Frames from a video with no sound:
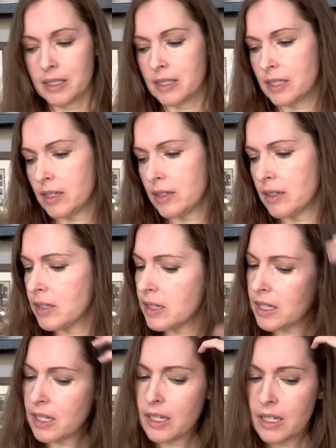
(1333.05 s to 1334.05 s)
So
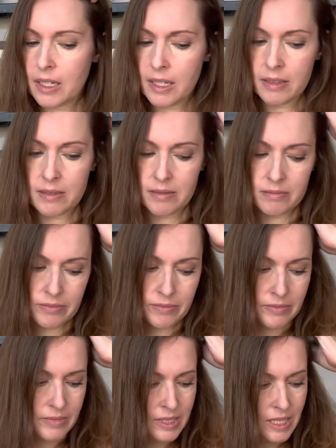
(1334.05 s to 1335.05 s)
I
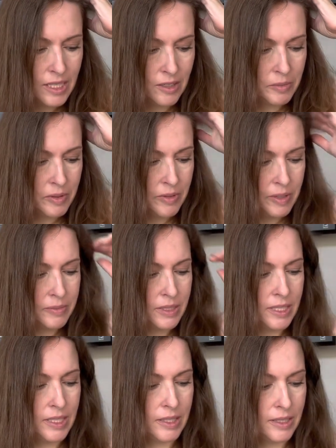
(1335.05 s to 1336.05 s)
don't remember when I'm
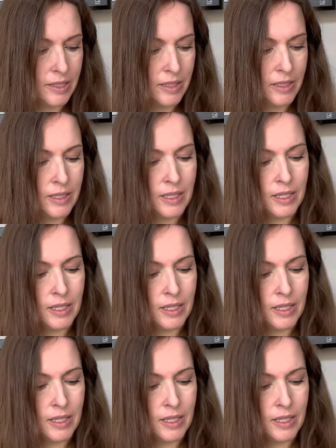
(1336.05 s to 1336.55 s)
stitching this on.